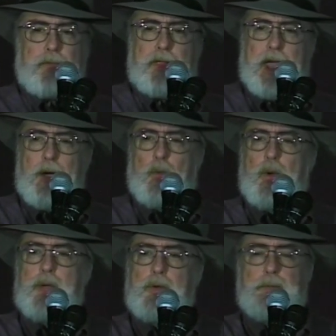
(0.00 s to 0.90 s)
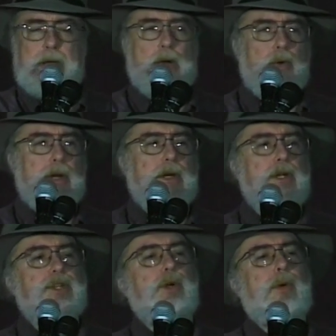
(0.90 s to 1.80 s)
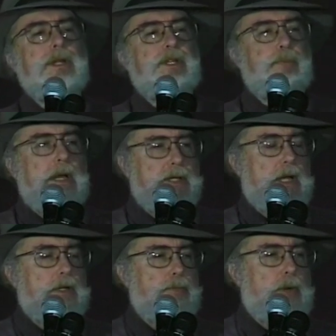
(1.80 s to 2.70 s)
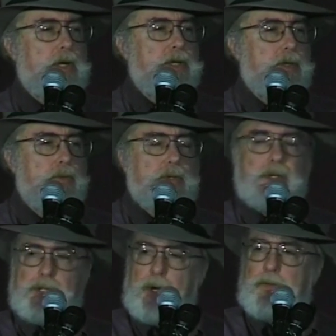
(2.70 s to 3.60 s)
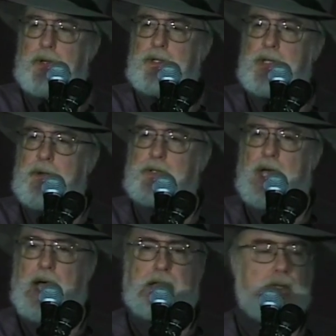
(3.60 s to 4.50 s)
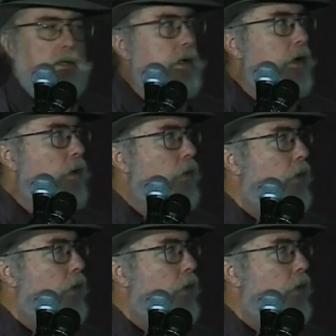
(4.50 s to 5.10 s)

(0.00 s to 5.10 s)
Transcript: that we would be going into joint space exploration with the Soviets? That was the height of the Cold